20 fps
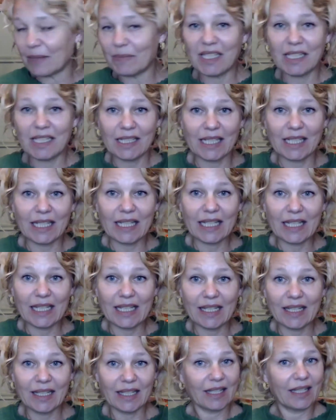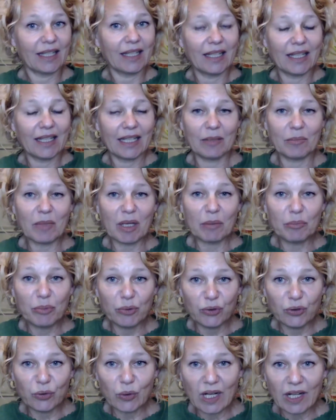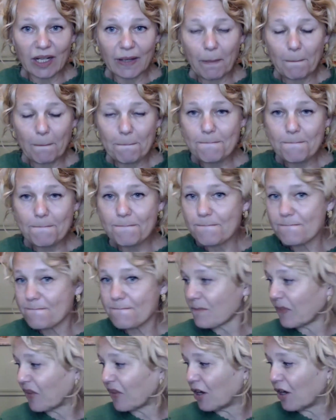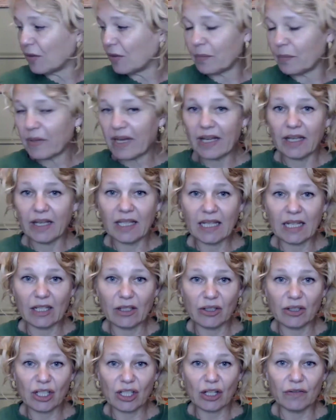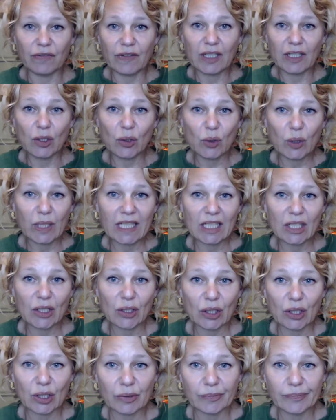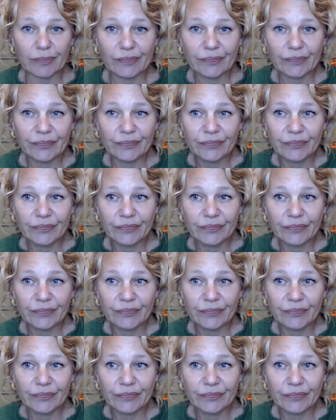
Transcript: I'm sitting here in my boudoir on my yellow sofa talking to you.